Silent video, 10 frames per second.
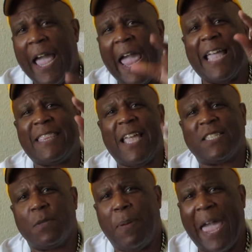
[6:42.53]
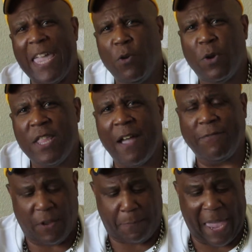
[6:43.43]
it doesn't pay you
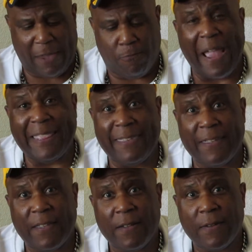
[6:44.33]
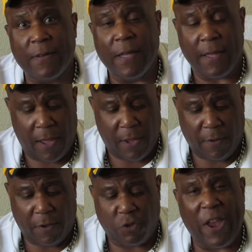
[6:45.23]
enough to pay rent,
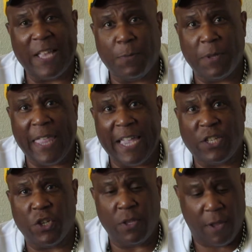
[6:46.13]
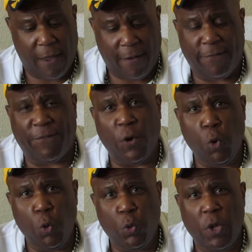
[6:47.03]
transportation,
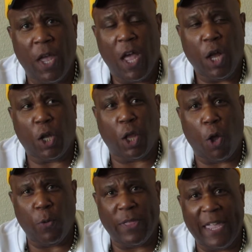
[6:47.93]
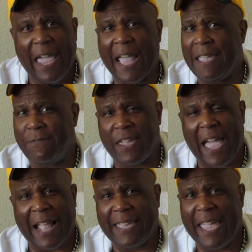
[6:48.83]
food, clothing, and if you
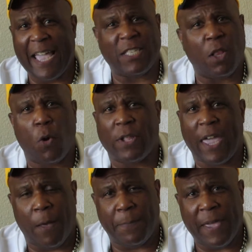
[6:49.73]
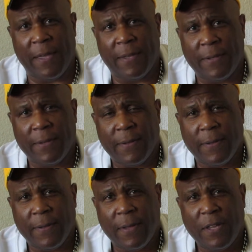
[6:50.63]
got kids, Lord help you.
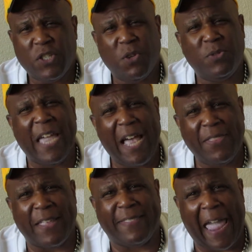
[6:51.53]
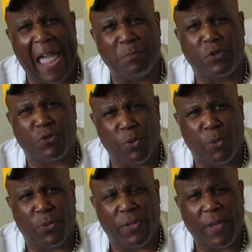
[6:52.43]
So tell the damn
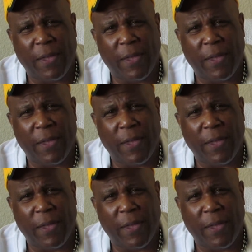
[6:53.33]
truth.